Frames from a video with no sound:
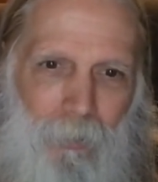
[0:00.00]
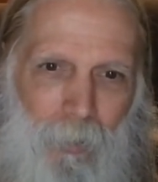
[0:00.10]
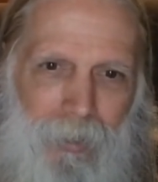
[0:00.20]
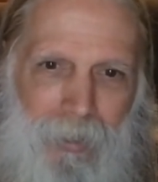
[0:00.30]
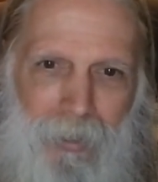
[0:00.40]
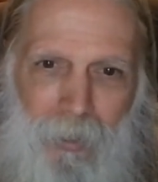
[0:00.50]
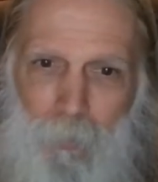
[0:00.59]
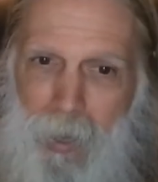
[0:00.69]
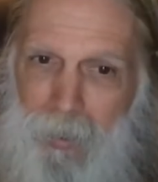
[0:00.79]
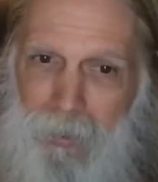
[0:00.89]
We could still
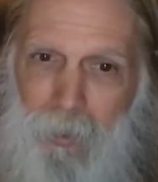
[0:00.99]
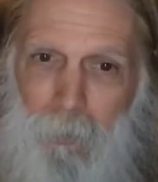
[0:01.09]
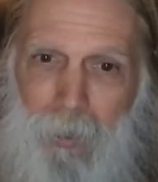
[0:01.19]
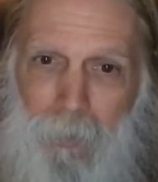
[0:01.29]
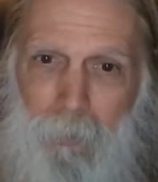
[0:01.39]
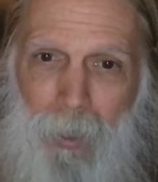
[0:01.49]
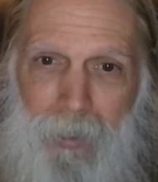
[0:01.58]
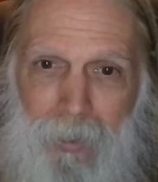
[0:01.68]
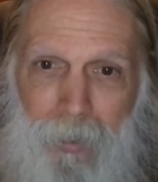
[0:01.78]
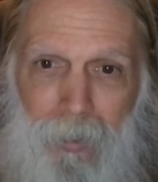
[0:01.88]
monitor blood
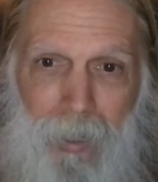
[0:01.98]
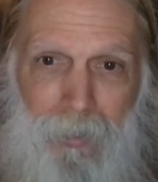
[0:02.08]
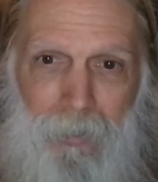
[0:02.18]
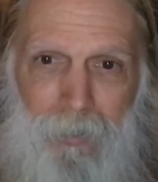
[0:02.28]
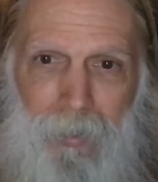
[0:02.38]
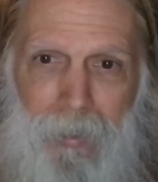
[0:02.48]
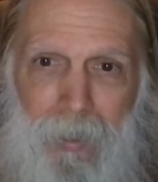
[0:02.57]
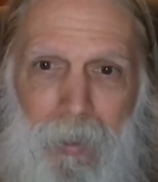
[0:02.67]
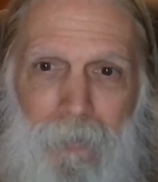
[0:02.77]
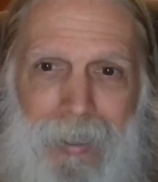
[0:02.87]
pressure, not
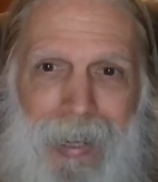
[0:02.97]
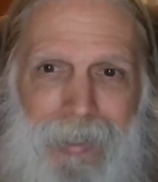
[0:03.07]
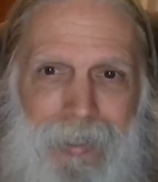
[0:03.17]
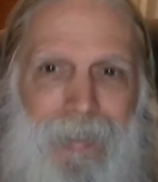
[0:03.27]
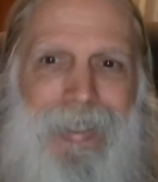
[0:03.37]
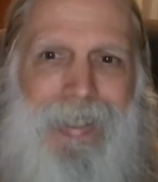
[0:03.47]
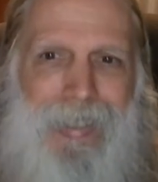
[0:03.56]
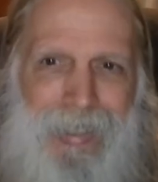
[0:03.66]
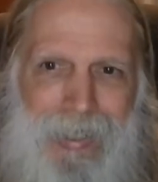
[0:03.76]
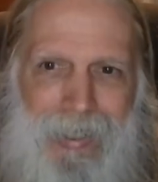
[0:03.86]
thinking of it as a
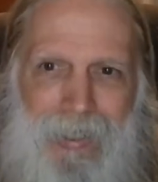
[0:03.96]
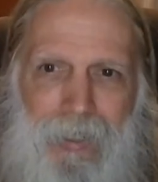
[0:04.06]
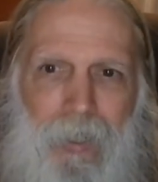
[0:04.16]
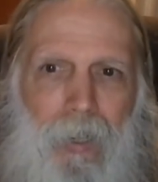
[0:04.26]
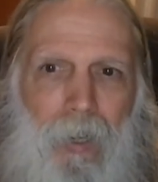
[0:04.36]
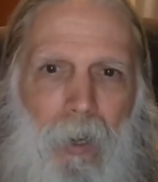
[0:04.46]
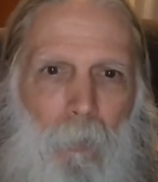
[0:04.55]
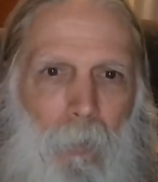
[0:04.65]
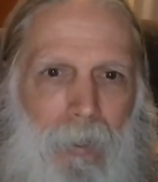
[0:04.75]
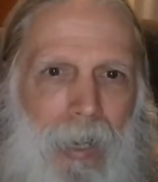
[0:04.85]
disease,
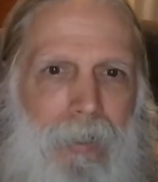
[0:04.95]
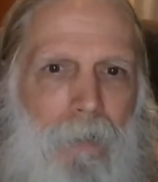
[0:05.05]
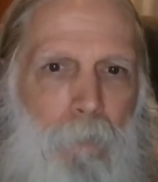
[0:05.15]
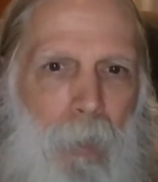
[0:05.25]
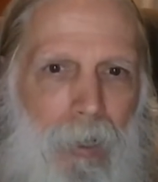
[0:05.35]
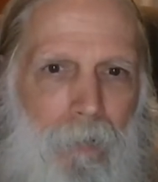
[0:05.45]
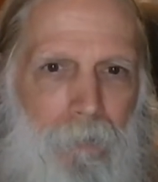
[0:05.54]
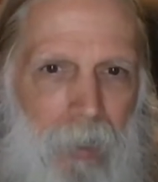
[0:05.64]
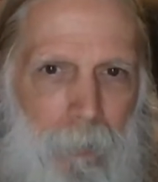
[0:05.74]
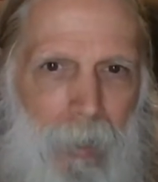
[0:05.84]
but as a
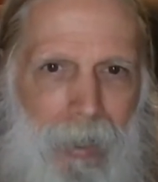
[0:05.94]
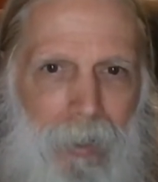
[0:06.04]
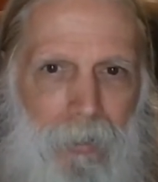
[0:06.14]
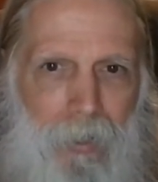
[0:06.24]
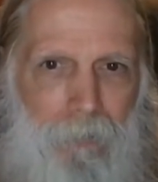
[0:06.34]
biofeedback on the